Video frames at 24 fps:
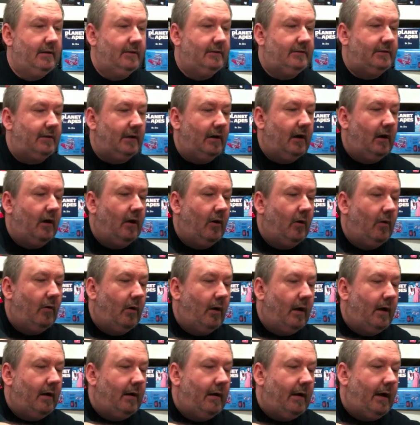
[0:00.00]
So
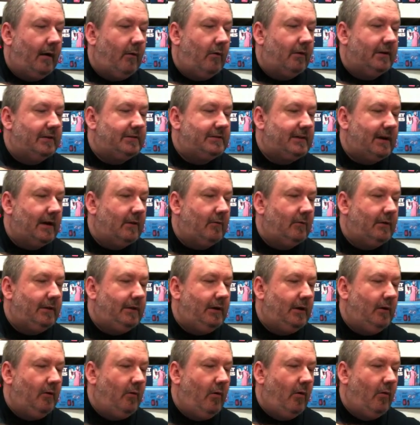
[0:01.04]
I want to share with
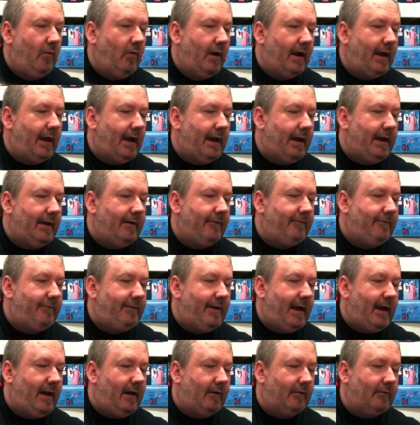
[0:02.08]
you what I have
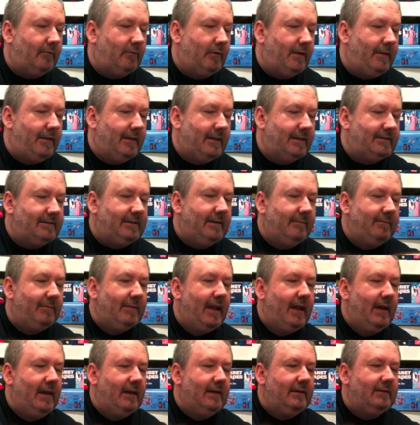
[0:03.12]
found with
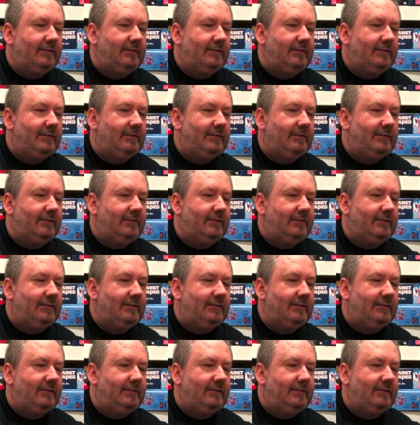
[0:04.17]
this.